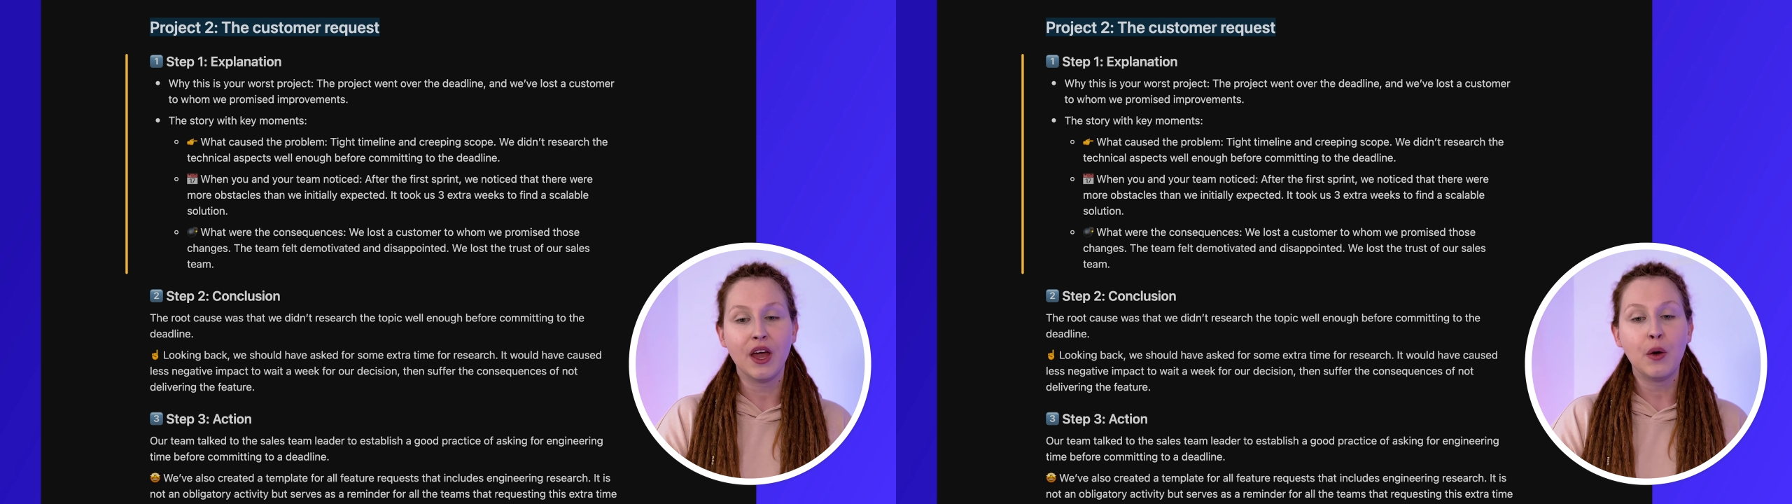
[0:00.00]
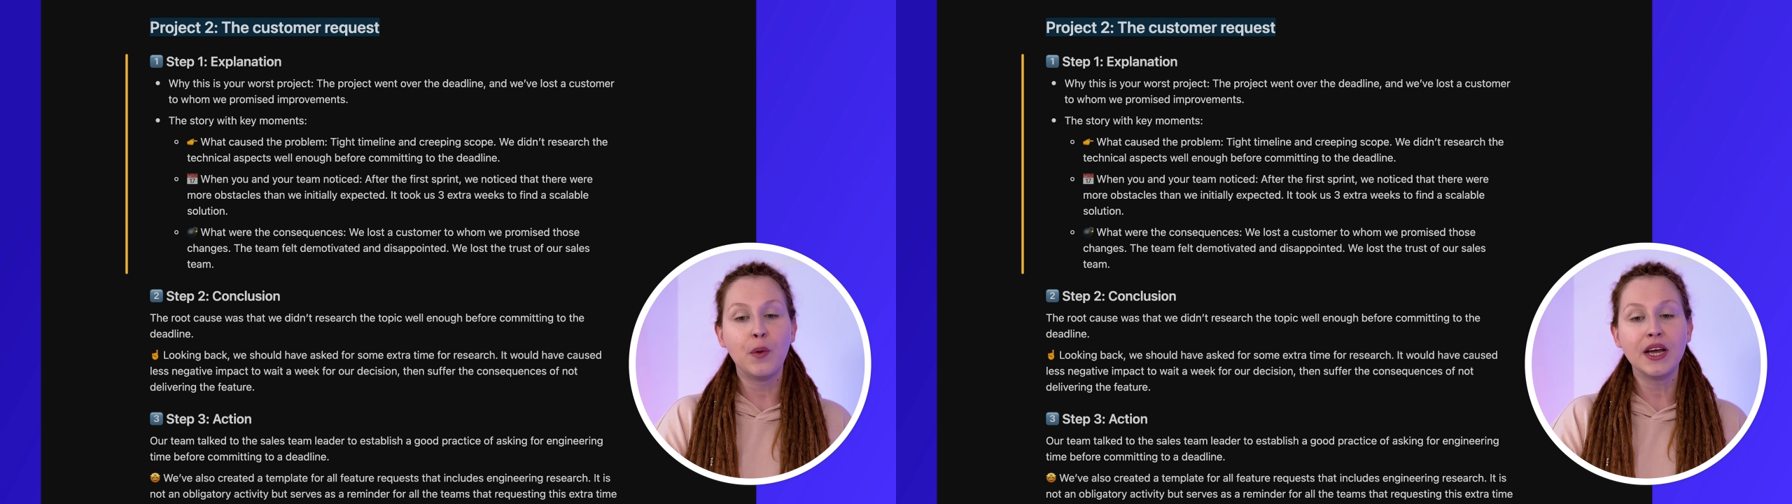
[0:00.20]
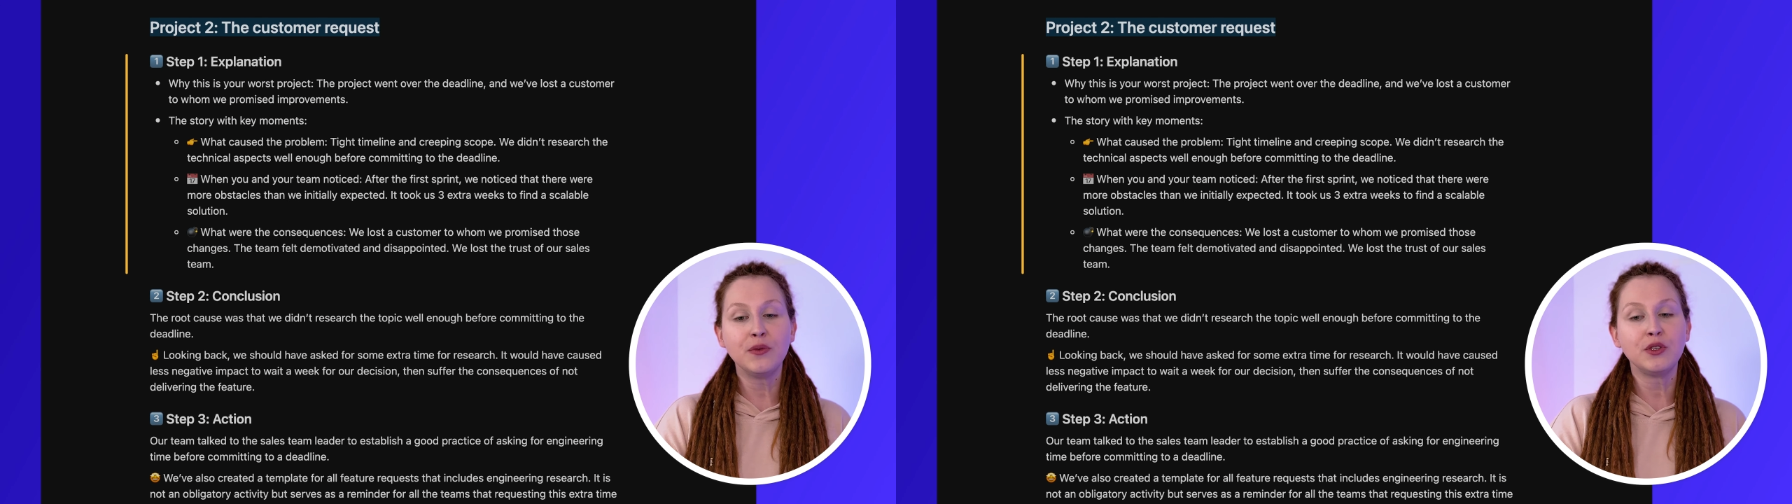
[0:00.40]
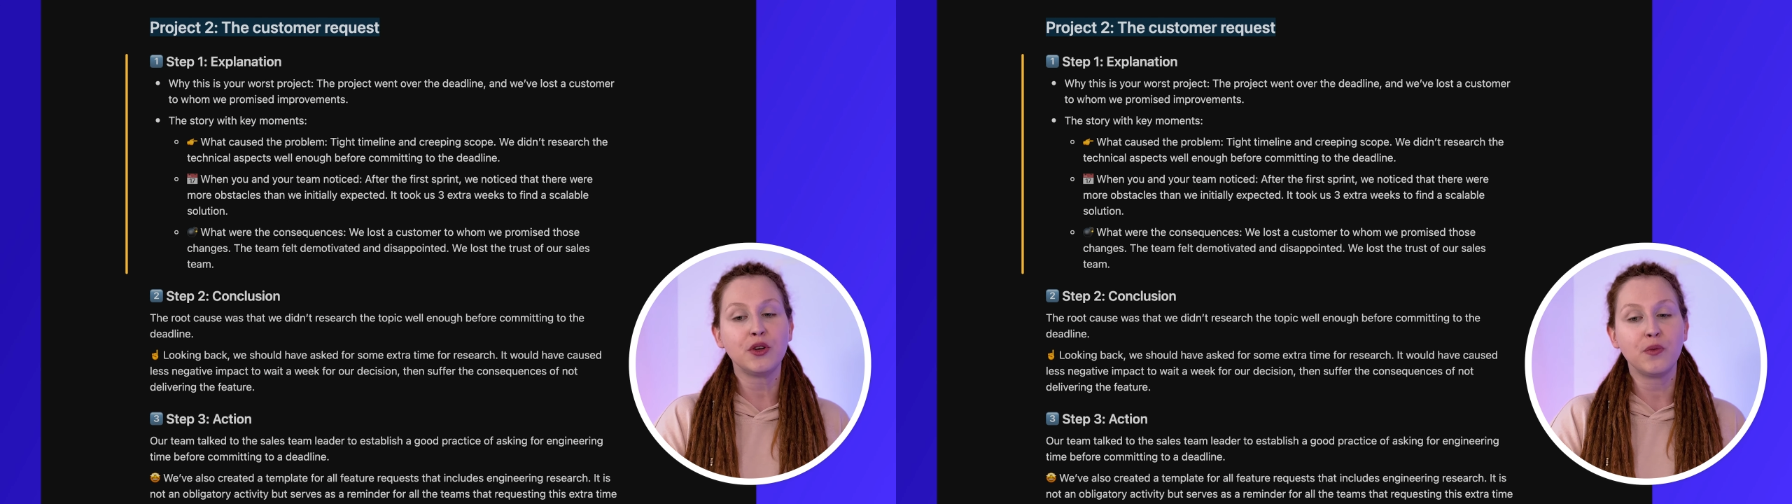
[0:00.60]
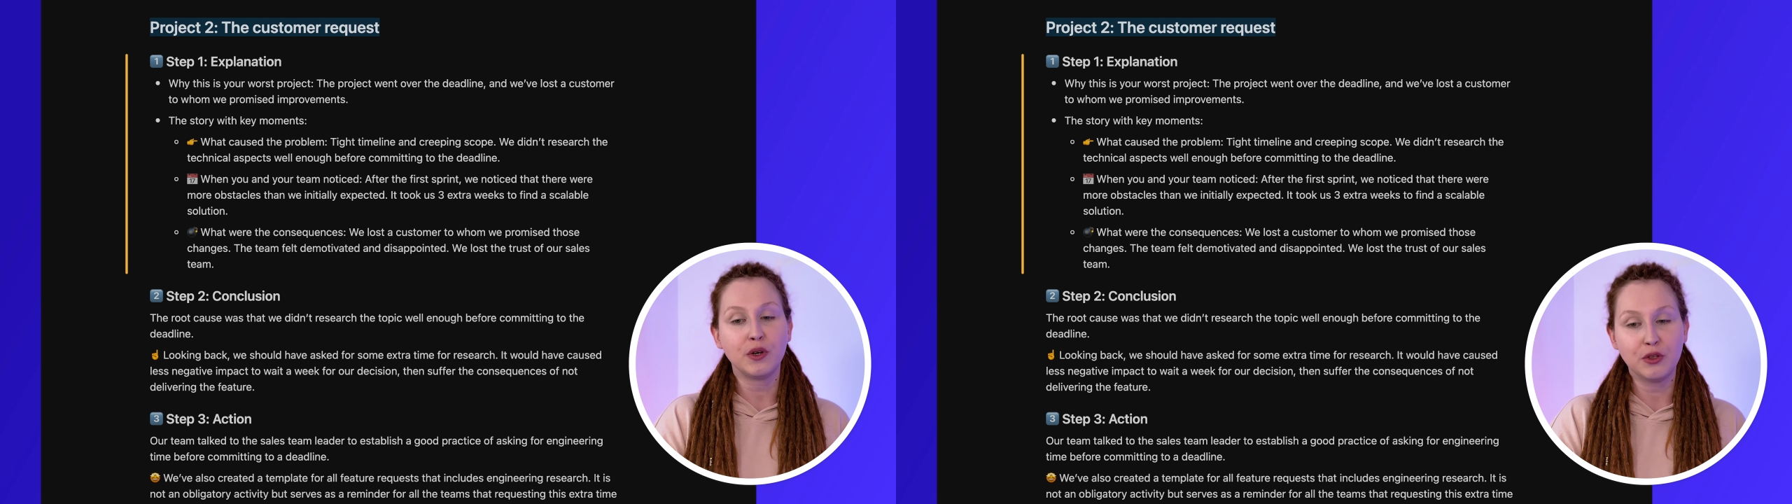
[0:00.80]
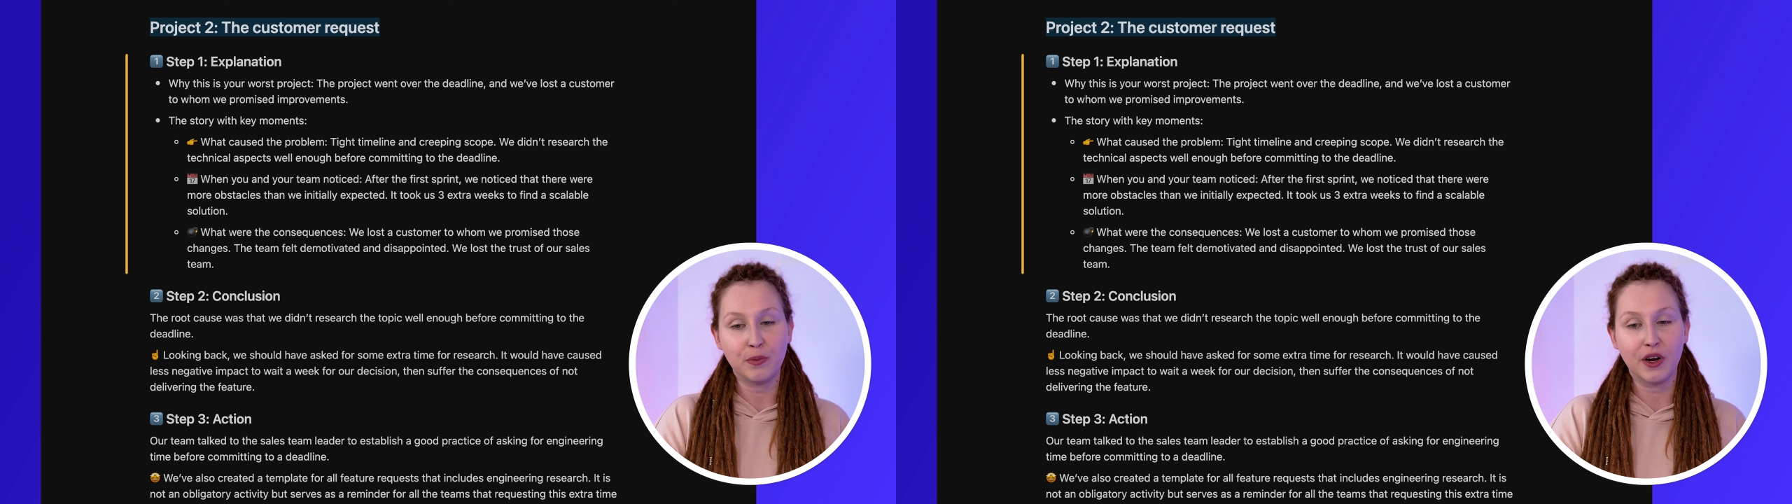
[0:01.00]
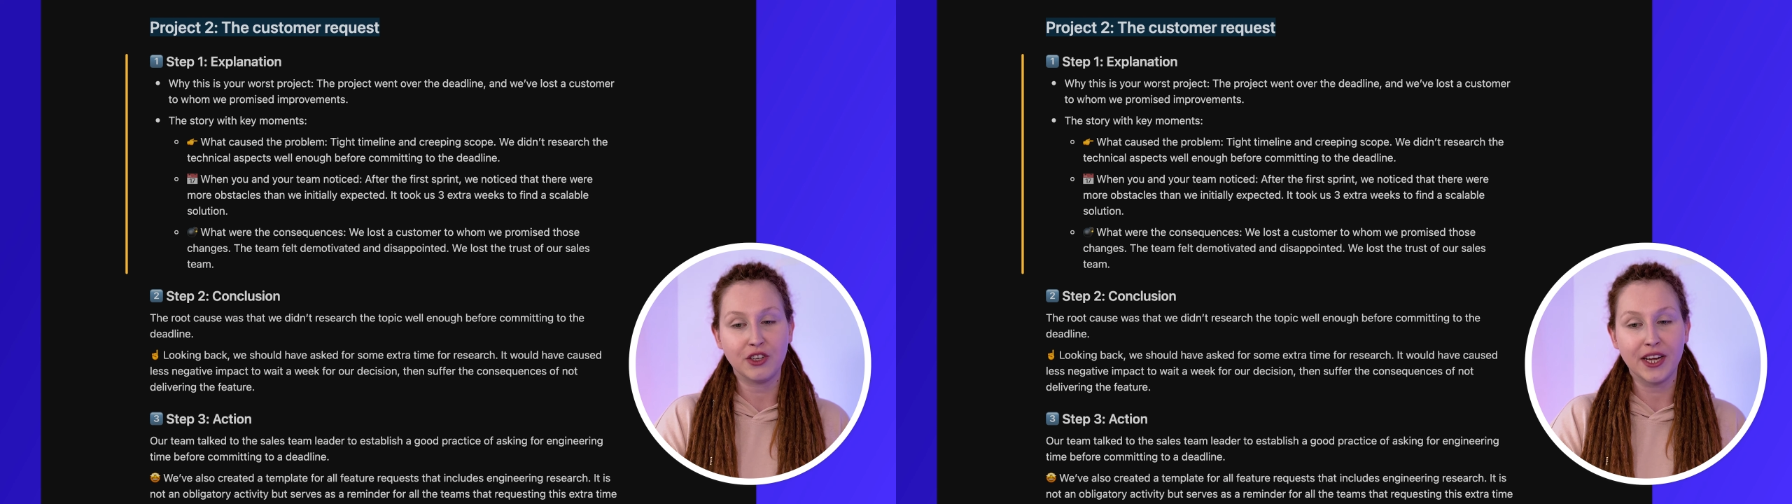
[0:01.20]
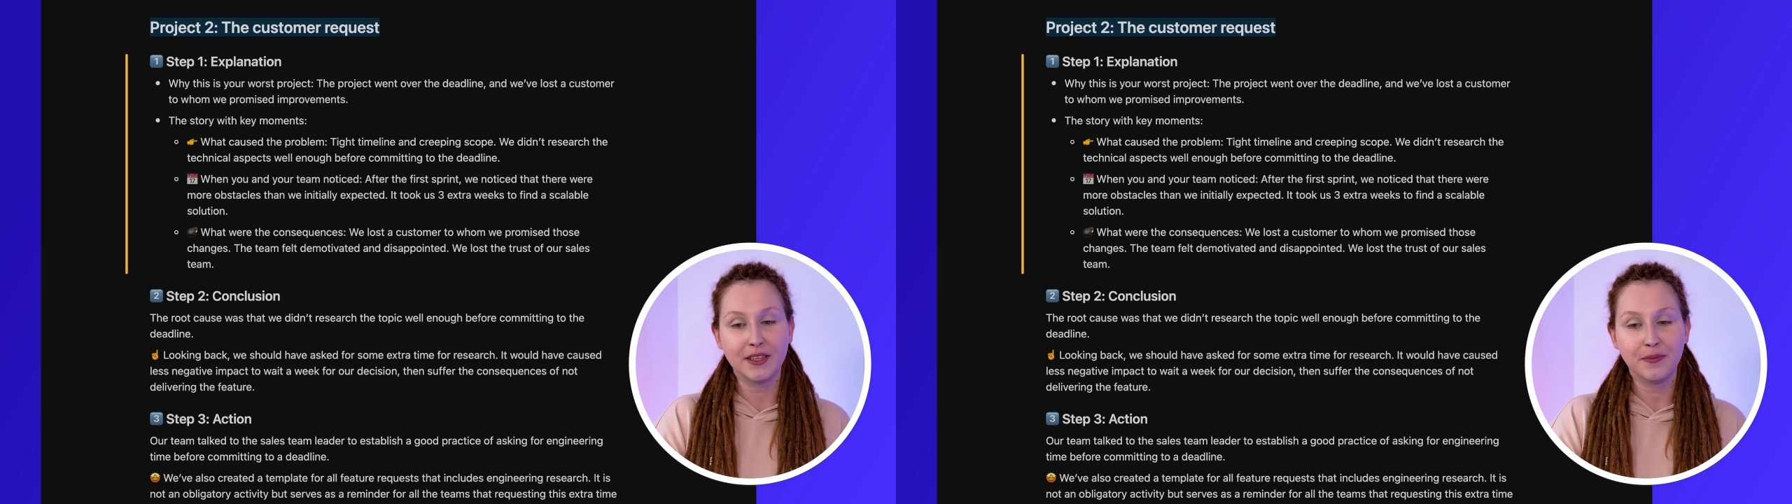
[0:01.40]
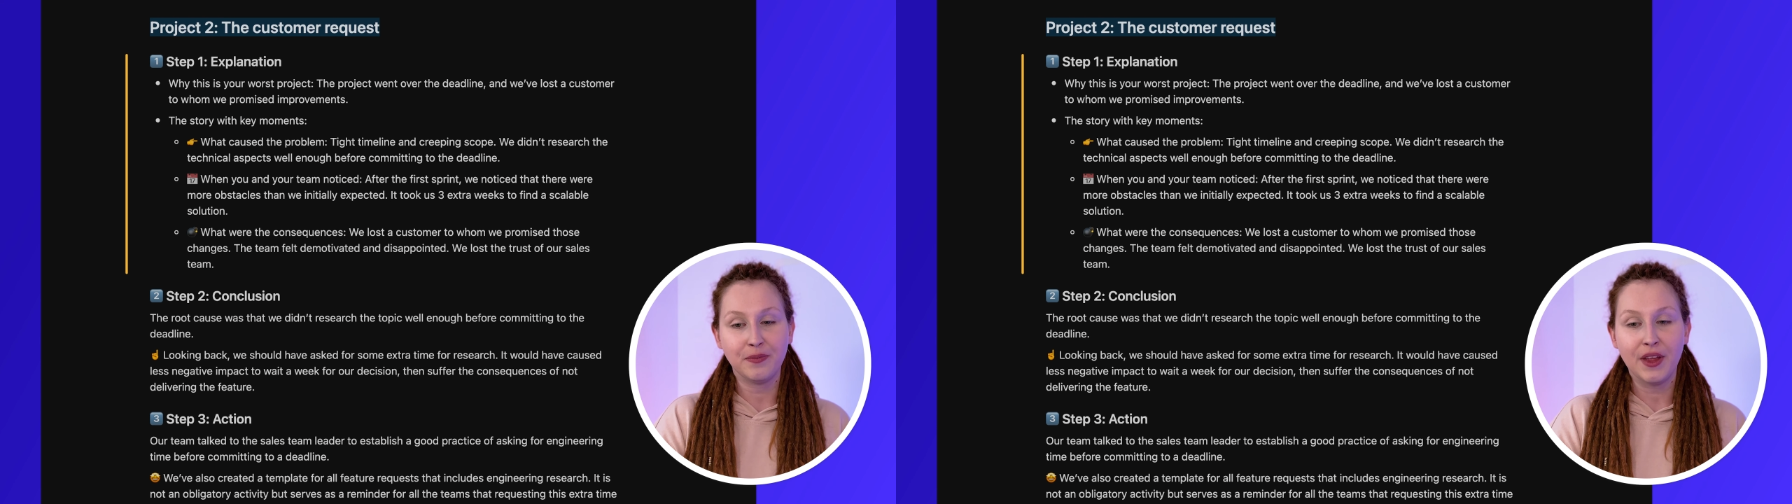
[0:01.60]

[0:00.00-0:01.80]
Why it was your worst project?